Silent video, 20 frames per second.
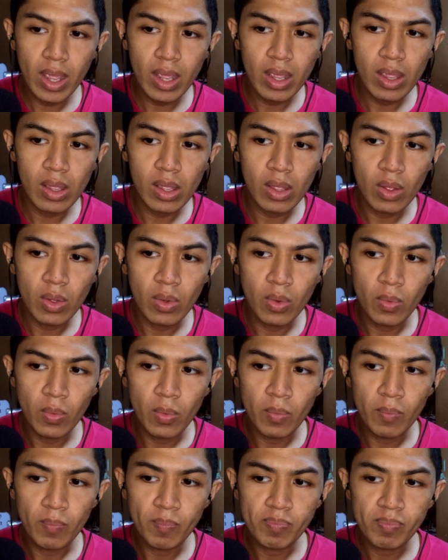way,
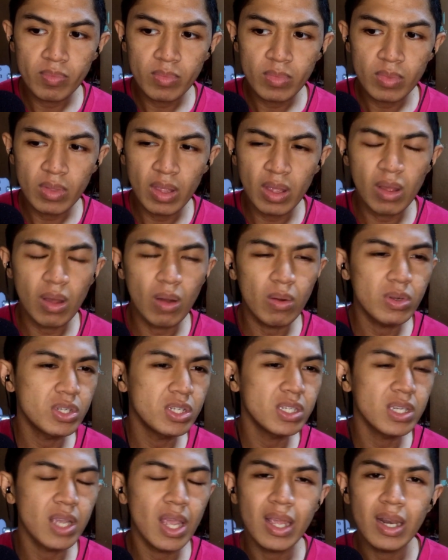
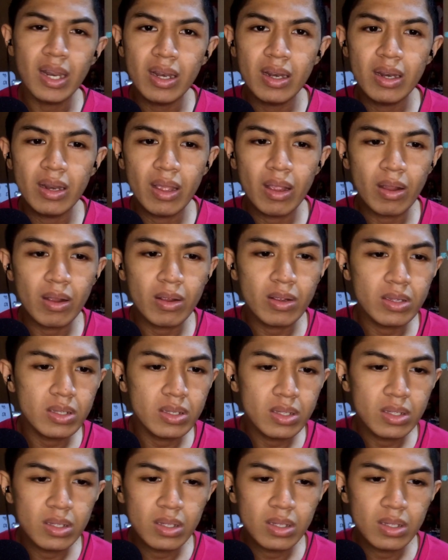negotiated their